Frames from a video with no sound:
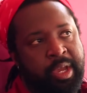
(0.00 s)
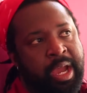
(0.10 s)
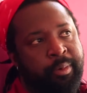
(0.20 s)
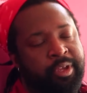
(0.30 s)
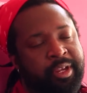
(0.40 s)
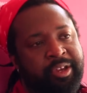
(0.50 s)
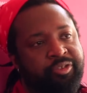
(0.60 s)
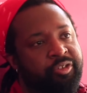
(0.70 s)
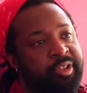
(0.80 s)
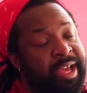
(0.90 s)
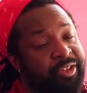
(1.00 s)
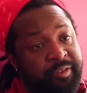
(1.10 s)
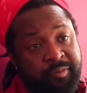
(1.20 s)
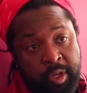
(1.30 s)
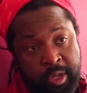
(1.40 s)
I recognize there's lots
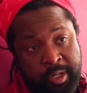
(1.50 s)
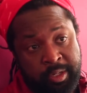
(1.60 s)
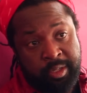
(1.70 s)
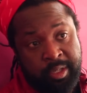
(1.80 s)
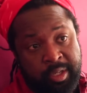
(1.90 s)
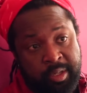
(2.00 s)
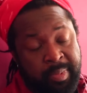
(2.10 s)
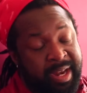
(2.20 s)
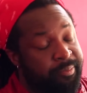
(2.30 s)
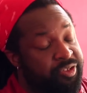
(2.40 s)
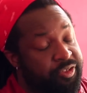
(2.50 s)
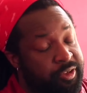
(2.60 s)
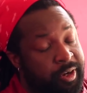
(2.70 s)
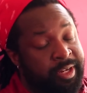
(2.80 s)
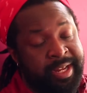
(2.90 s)
of good, but I'm
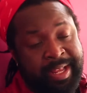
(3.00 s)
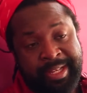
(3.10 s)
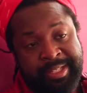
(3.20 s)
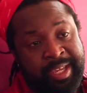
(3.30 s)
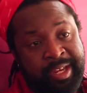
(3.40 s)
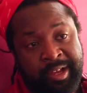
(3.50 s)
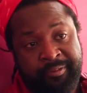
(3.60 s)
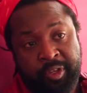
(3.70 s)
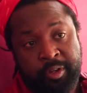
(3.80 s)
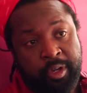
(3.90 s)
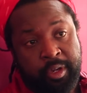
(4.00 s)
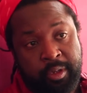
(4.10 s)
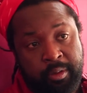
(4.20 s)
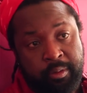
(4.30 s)
certainly not letting it off the hook.